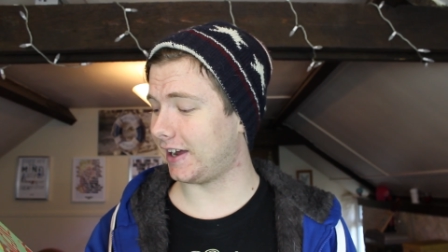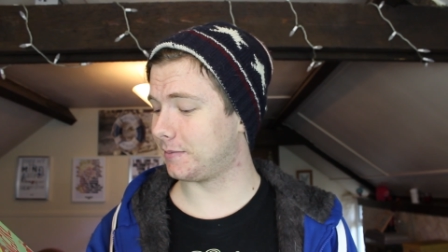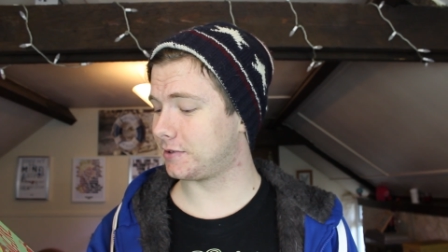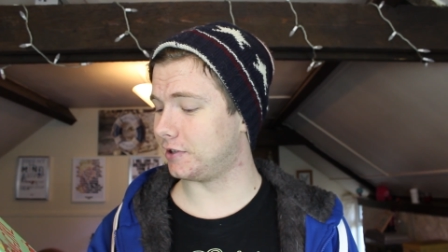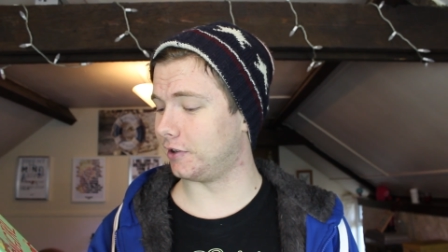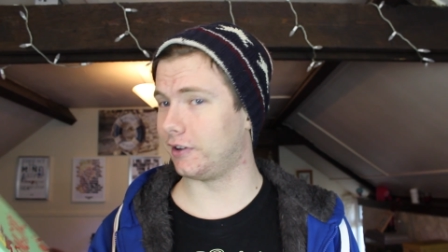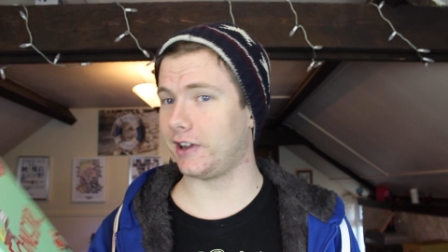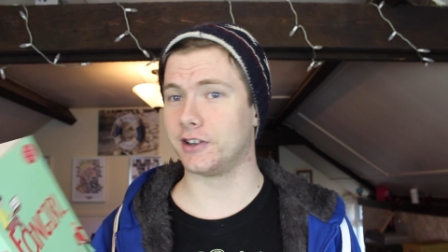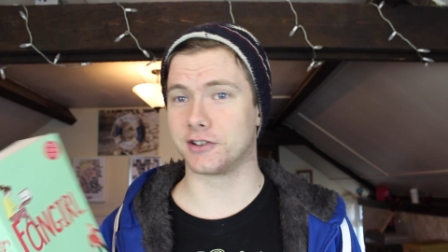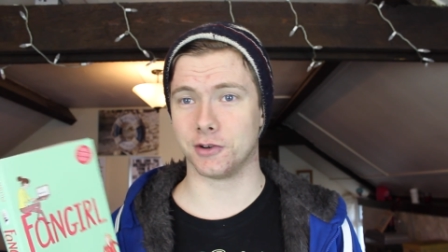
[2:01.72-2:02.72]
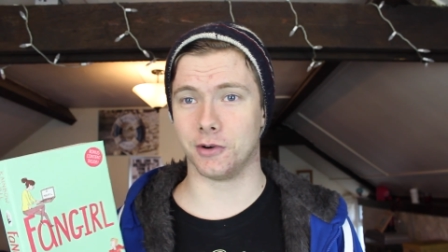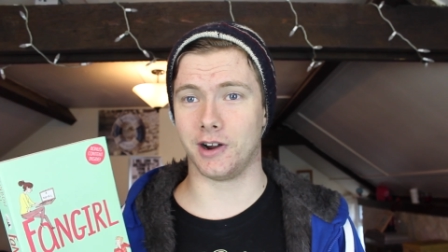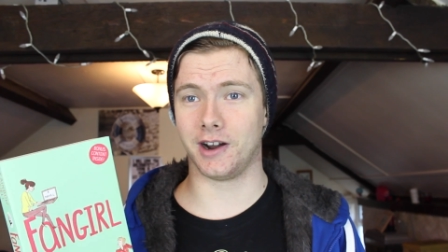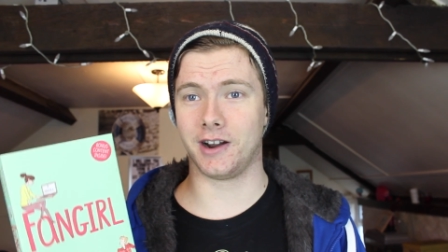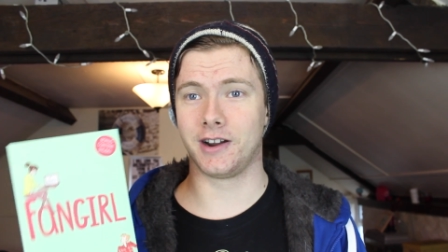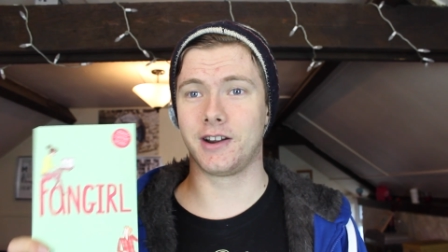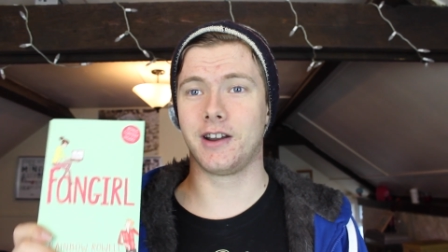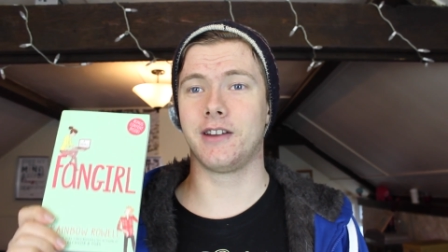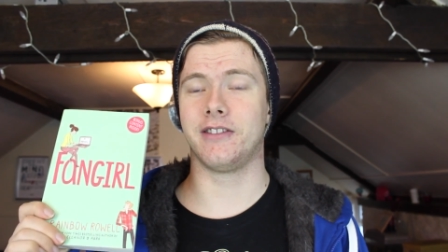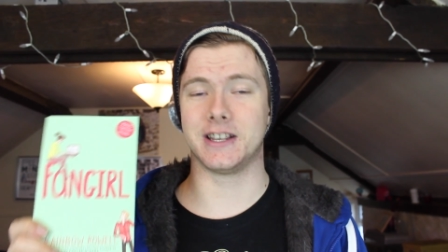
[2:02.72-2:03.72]
I absolutely adore
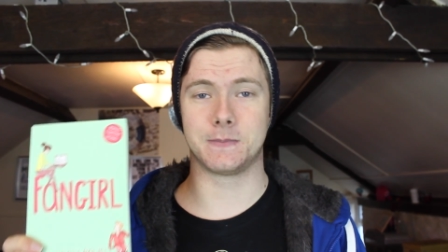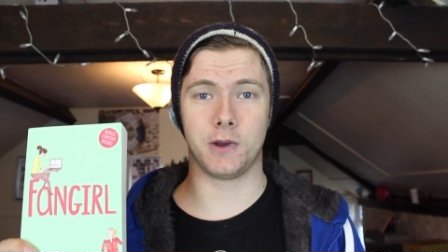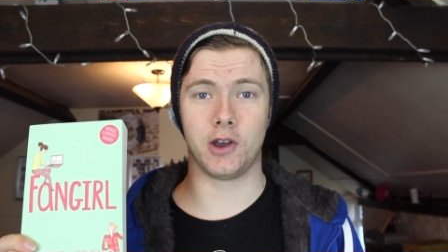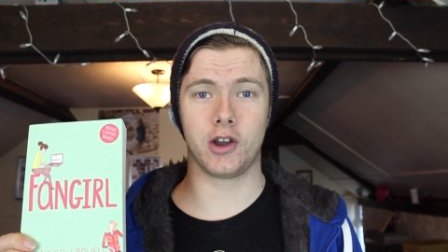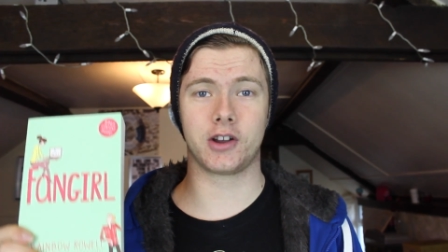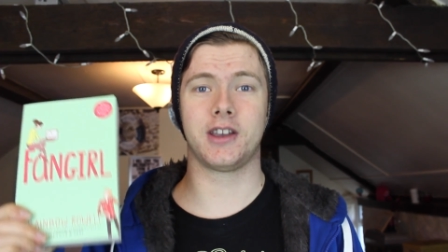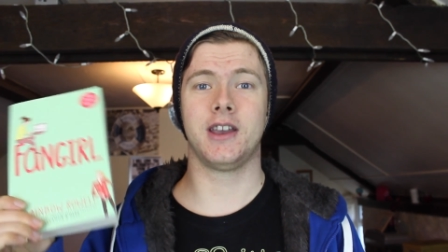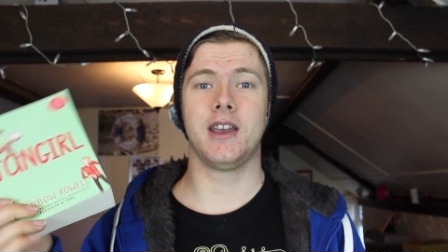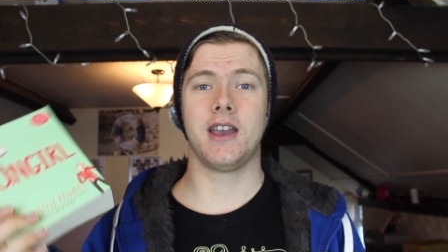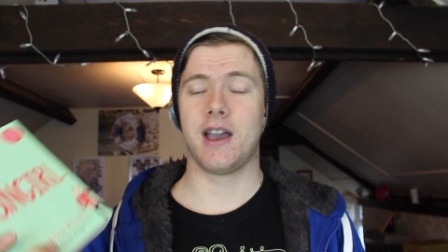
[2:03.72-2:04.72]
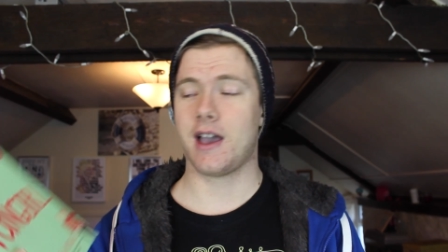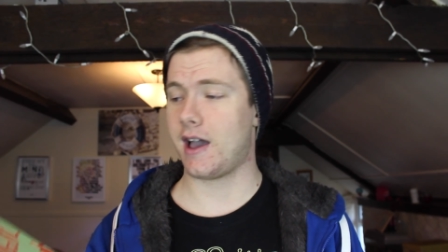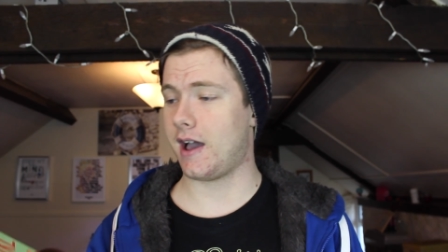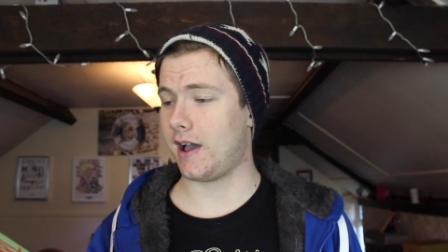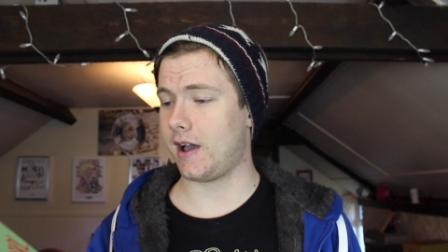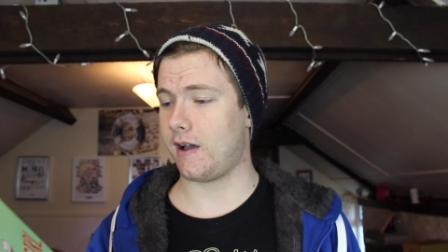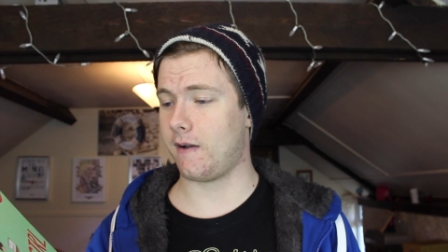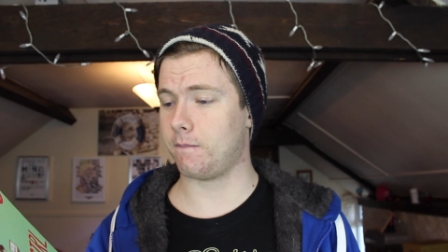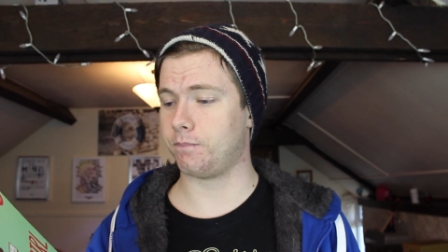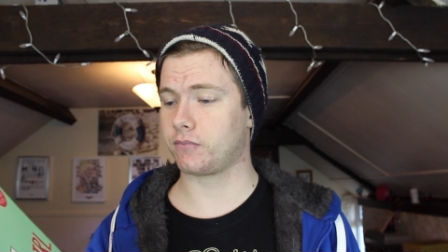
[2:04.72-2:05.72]
this book.
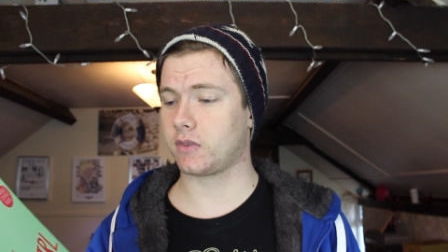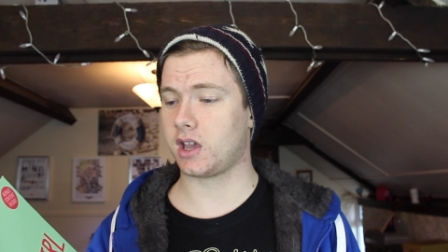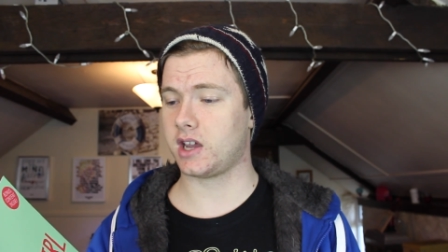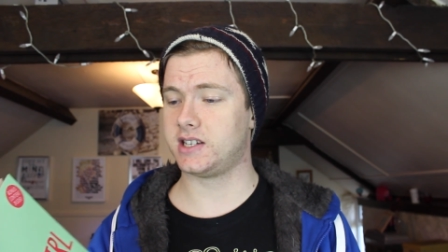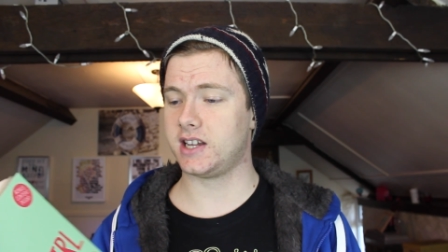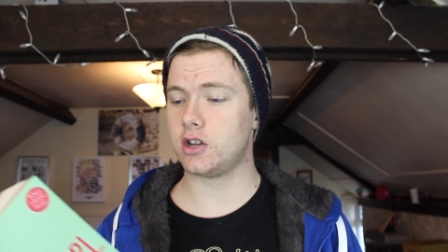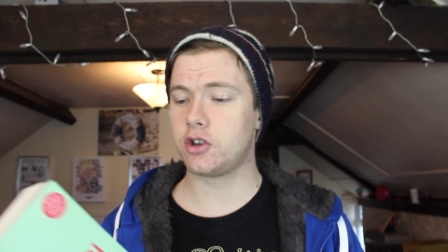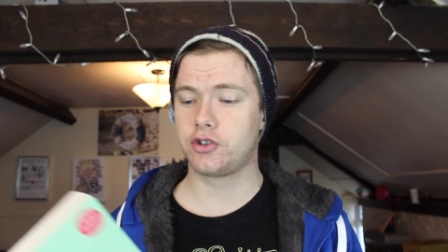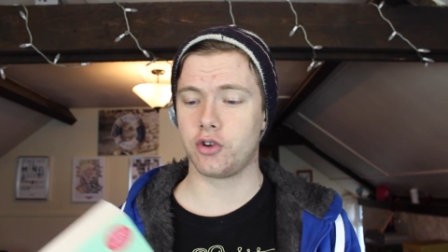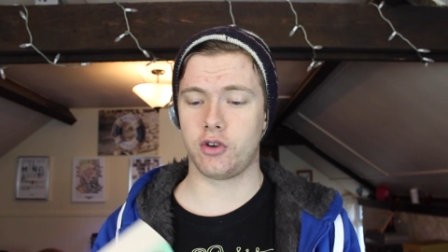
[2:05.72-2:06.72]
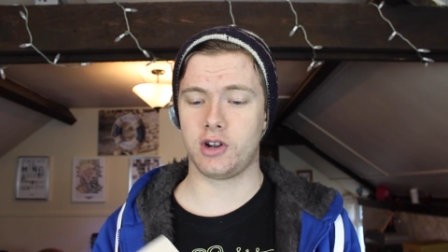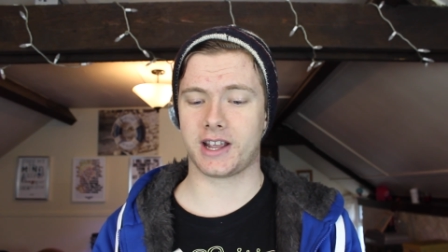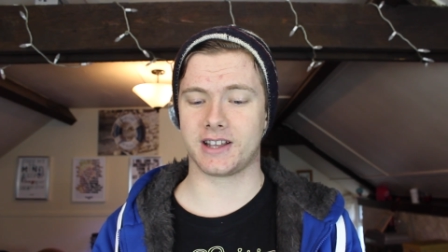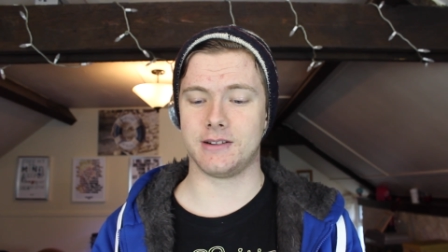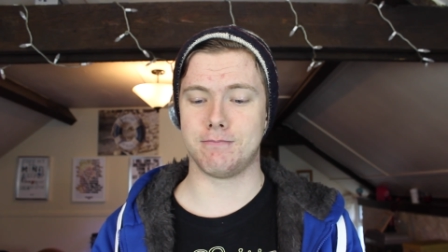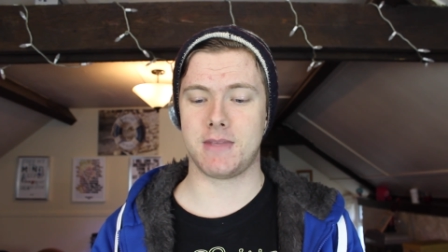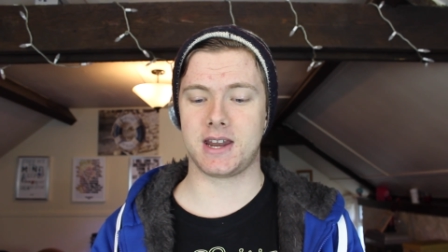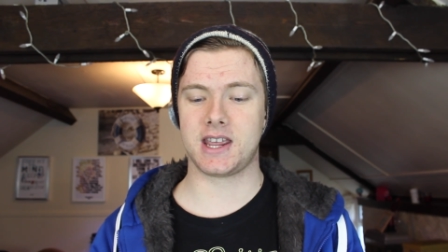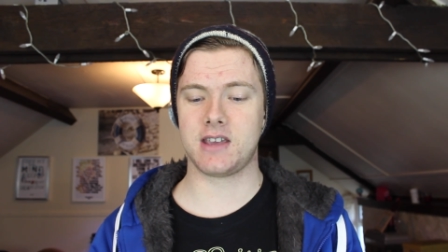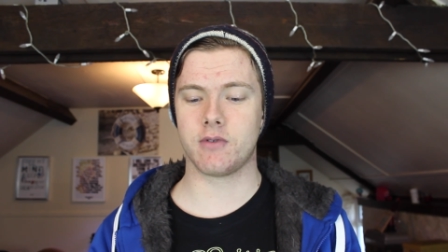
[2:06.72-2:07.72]
Um, I did do like a
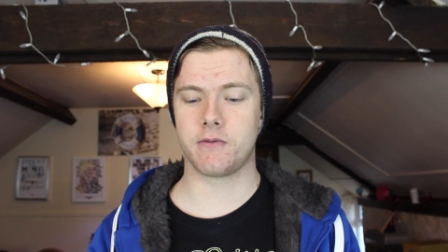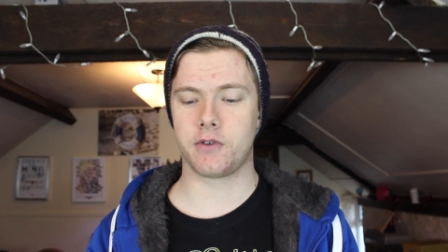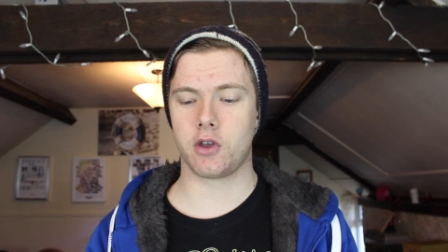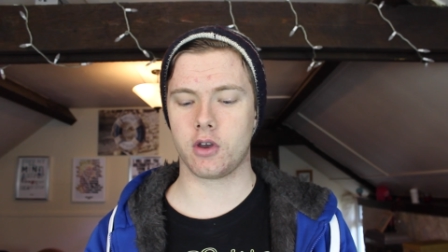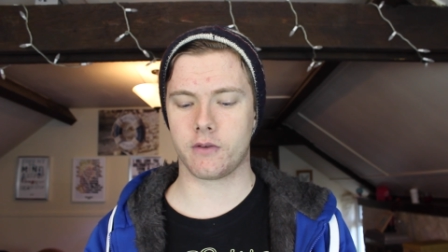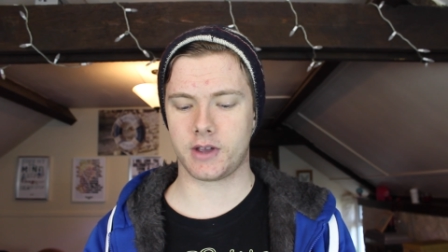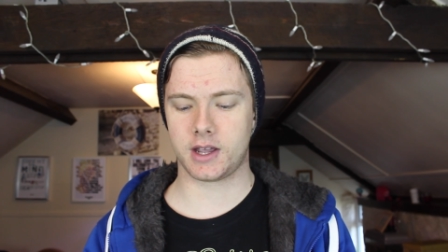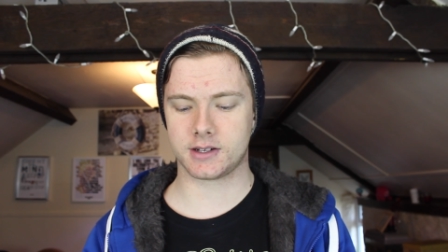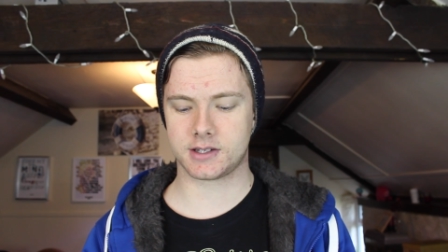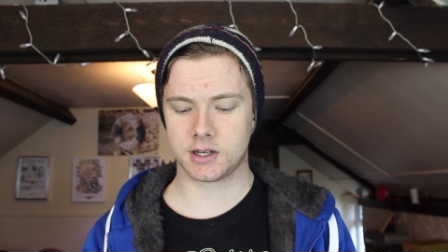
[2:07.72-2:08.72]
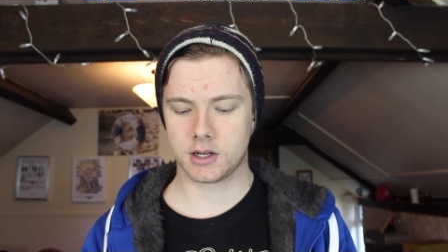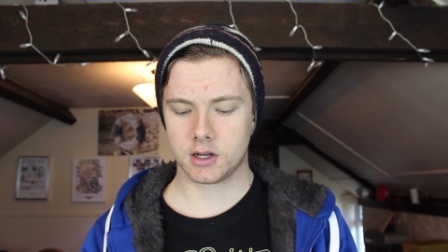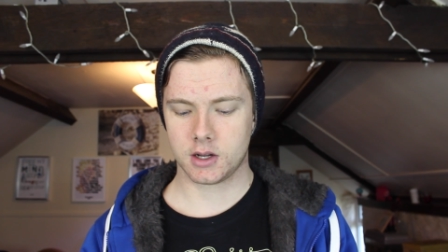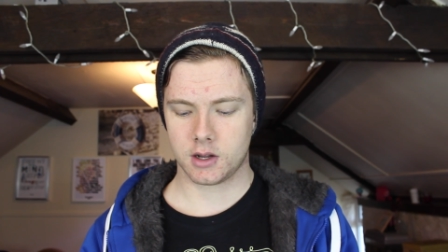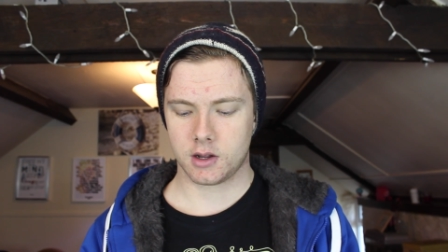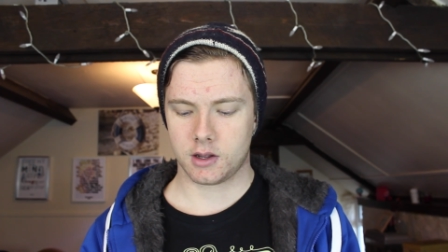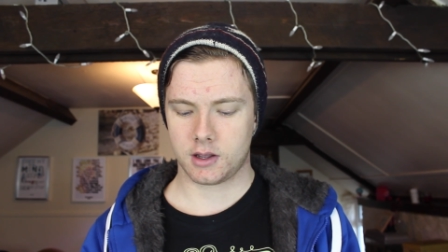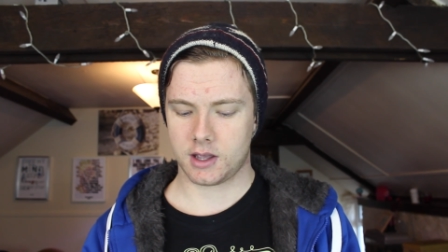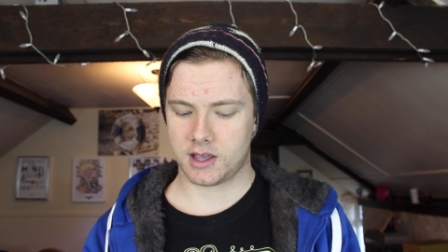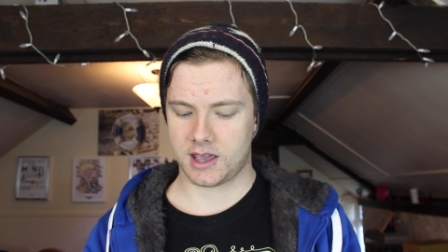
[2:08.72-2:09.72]
mini review of it
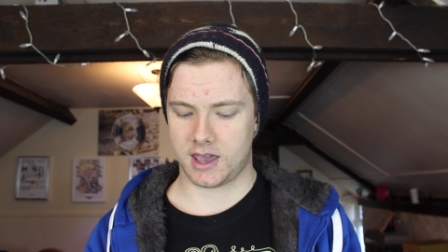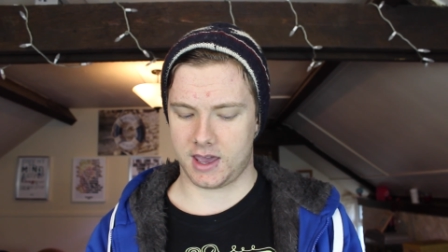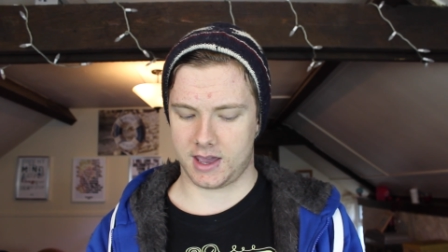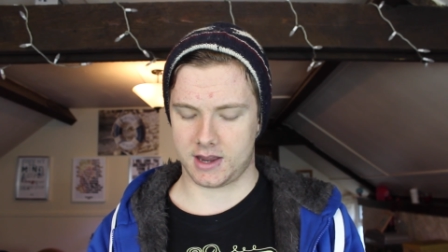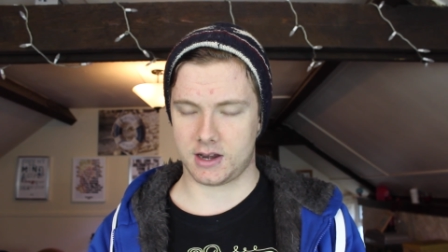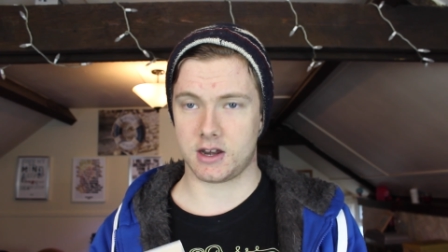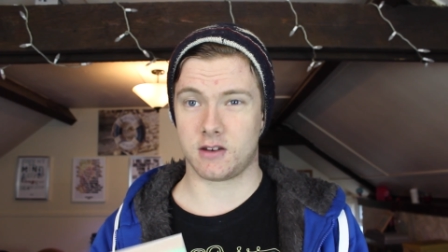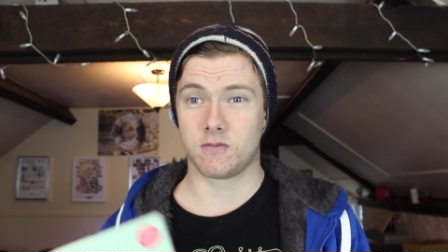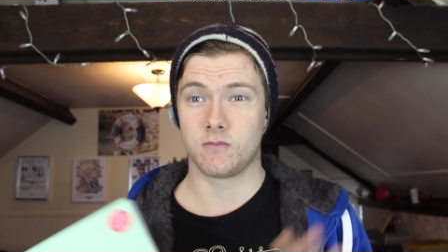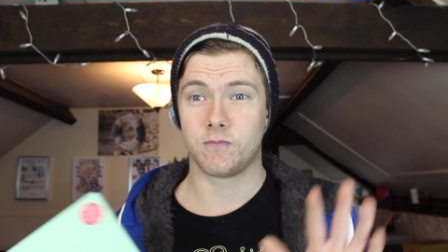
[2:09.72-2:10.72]
in